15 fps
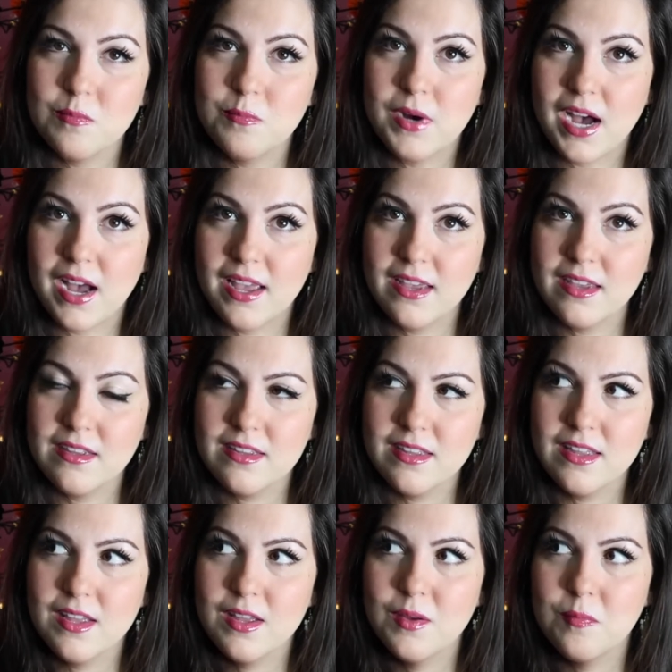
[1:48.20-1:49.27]
buy,
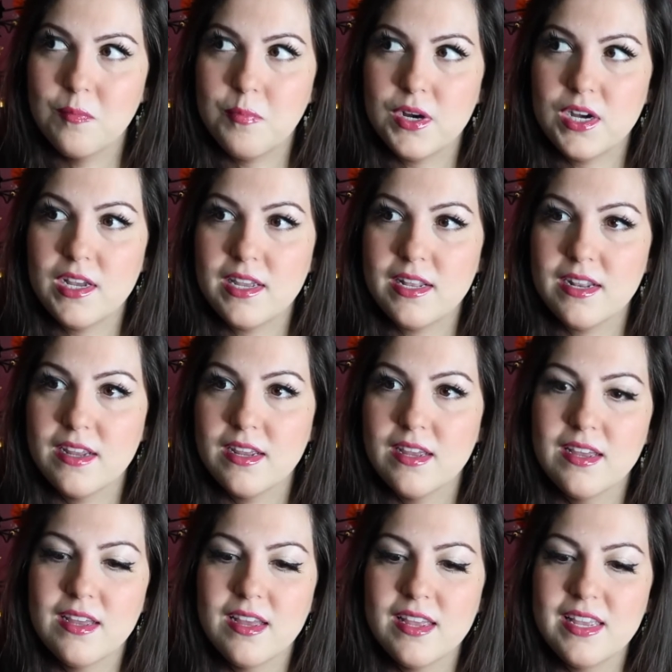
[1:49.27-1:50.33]
but
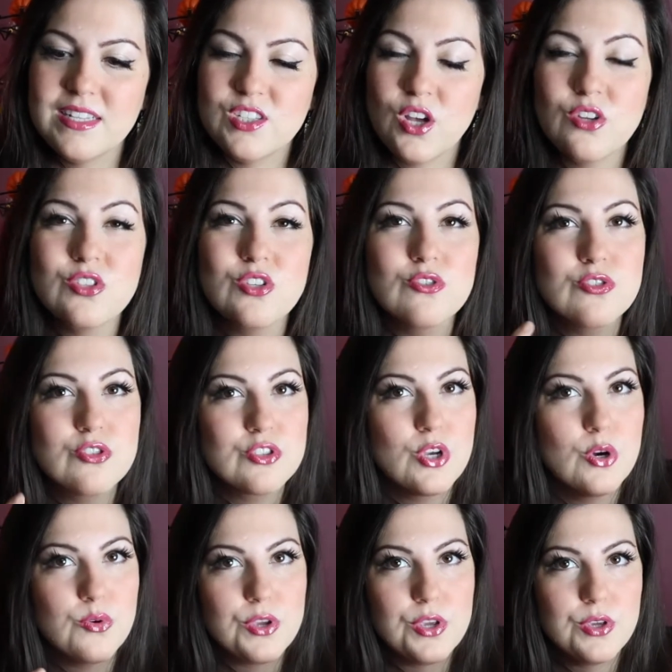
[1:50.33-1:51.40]
it's also
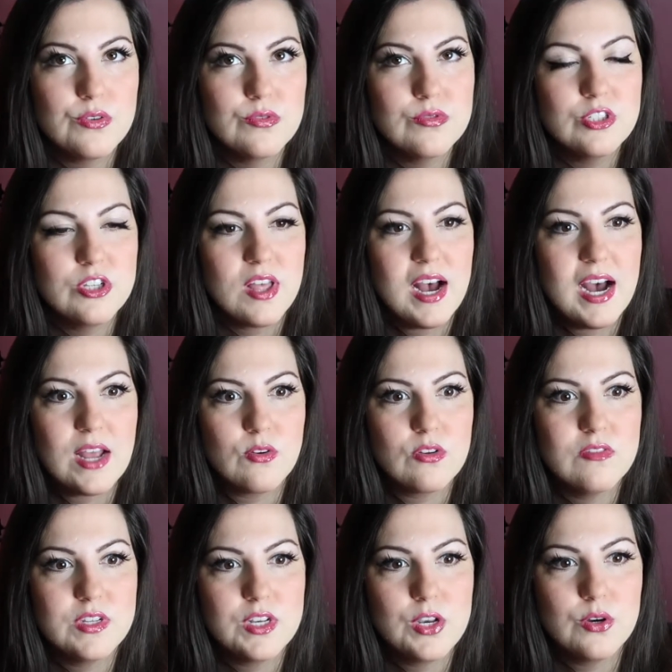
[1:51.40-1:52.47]
so huge that I don't
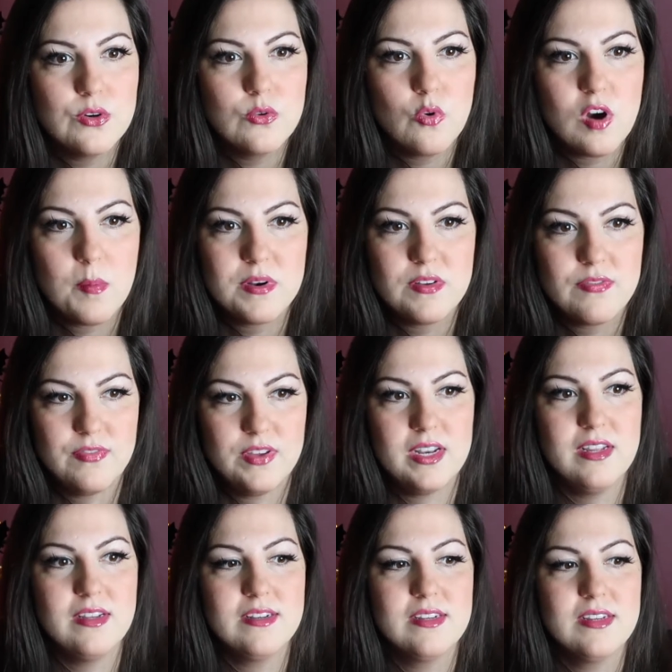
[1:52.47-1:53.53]
even know where I'm gonna fit
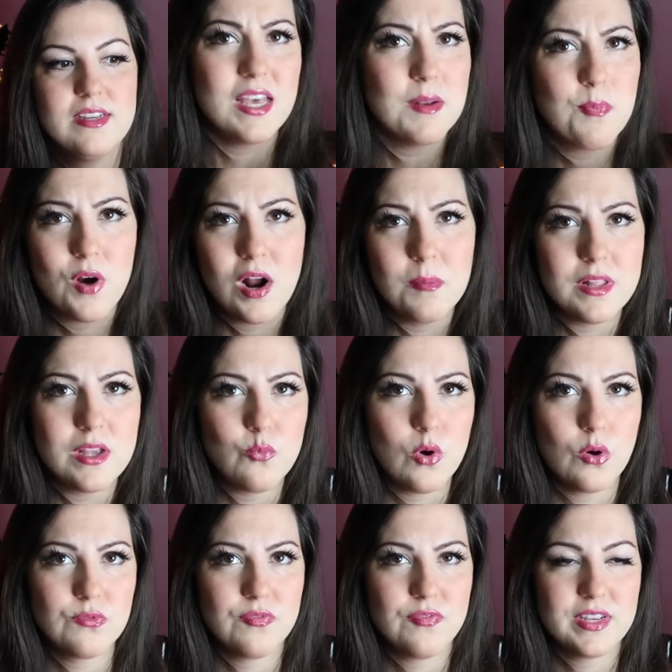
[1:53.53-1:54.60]
it. It probably
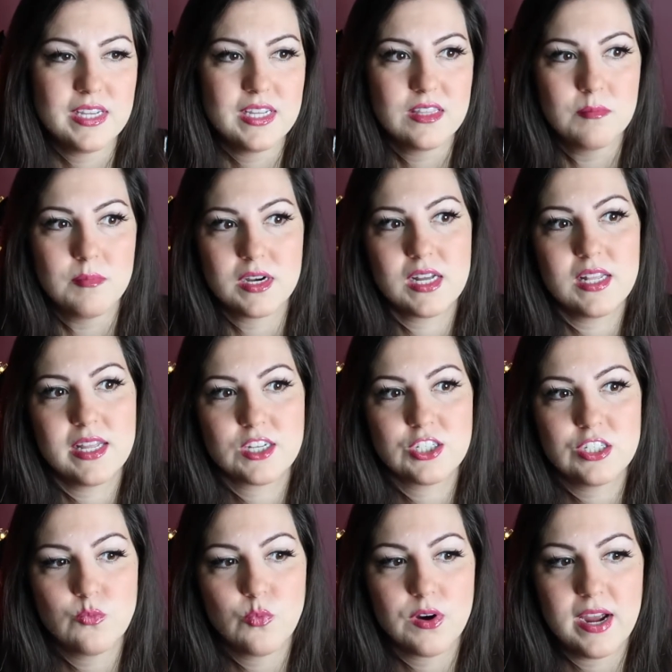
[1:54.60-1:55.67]
won't fit in the mug
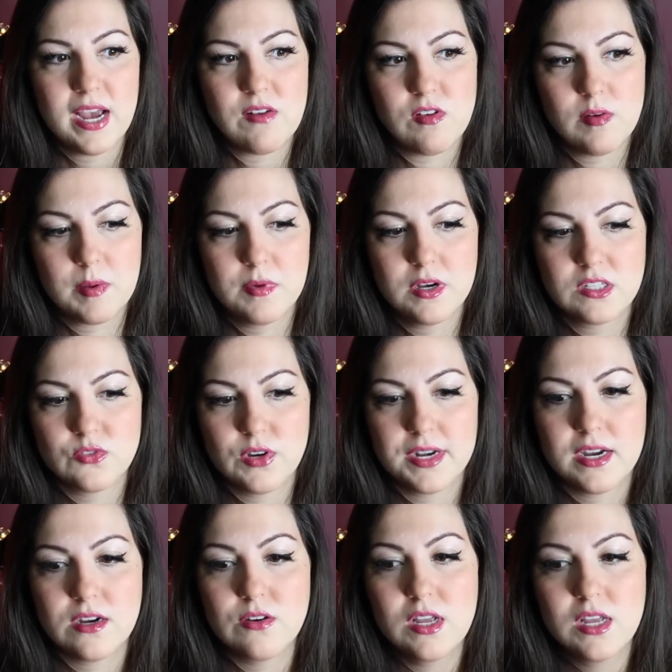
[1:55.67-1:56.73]
collection where I have all my mugs right
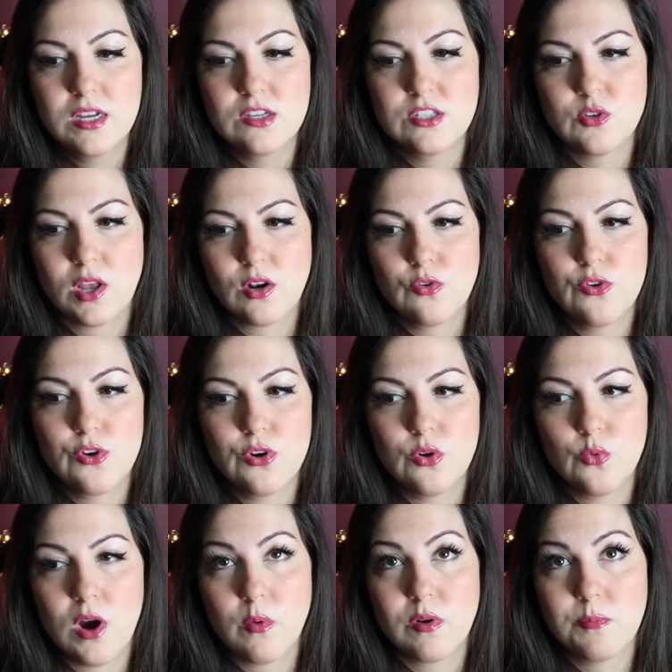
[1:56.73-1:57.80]
now, so I don't know
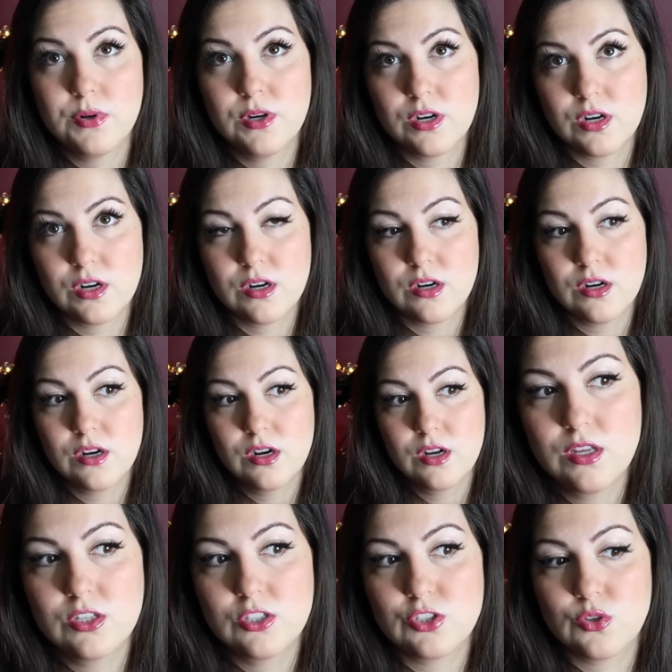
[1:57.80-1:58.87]
where I would put her.
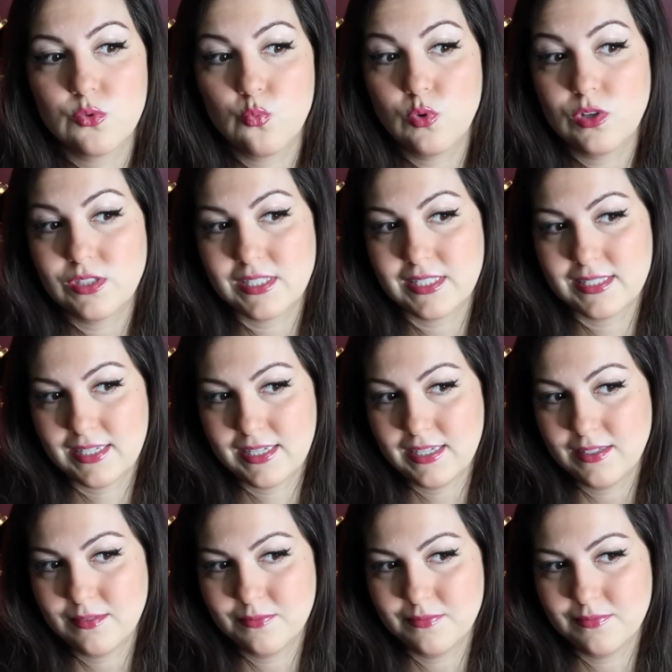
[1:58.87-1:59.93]
So we'll
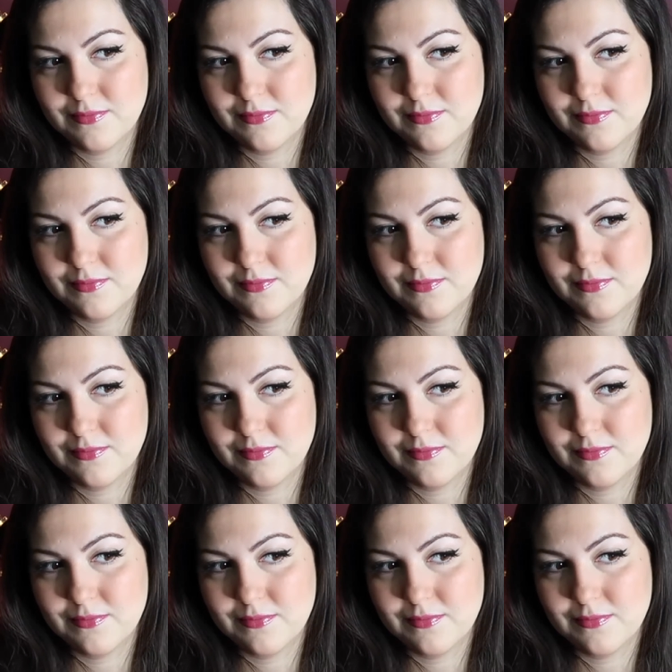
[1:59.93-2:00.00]
see.